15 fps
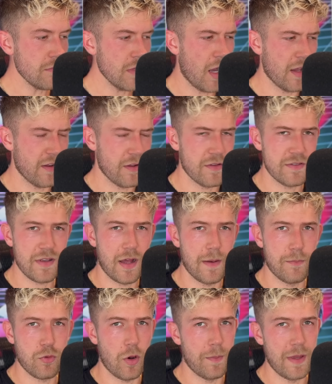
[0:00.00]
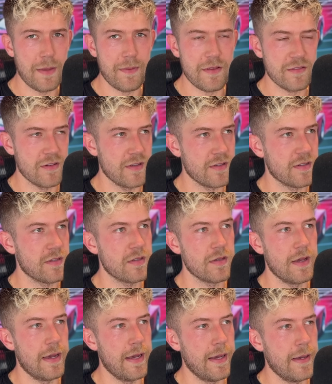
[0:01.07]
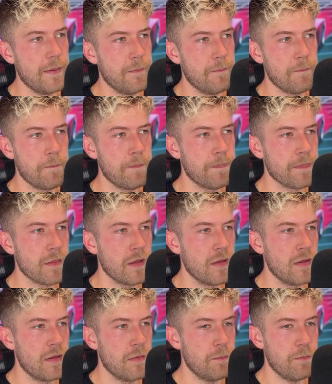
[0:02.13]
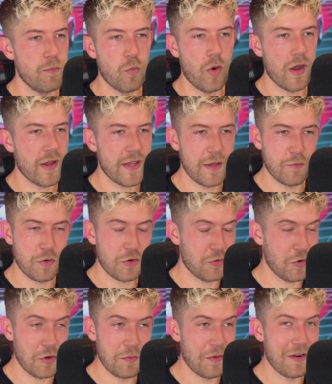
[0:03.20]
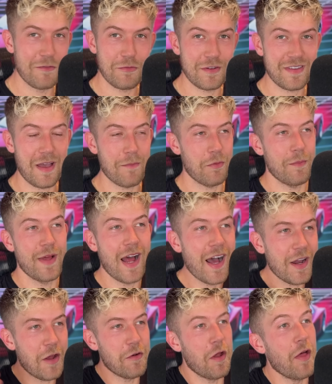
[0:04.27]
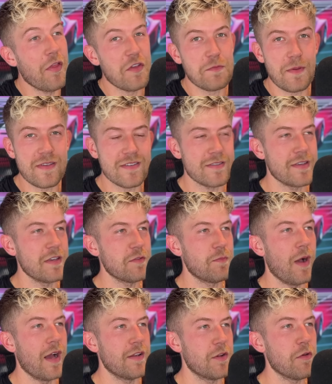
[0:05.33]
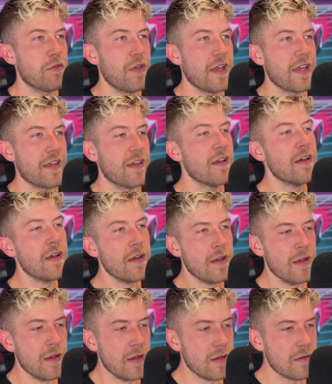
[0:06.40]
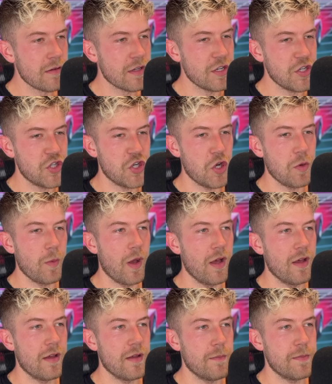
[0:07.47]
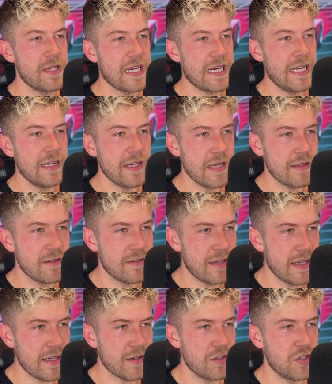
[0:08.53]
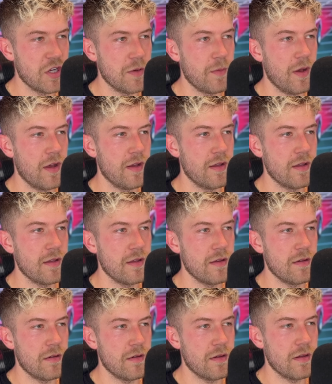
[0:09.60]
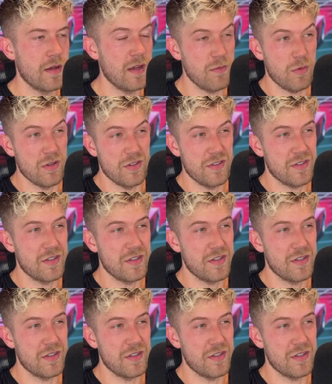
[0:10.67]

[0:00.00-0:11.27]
I don't know, starting a property business, um, working in recruitment, for example. I mean, I don't know those businesses, but I do think consumer, particularly D2C consumer, and what just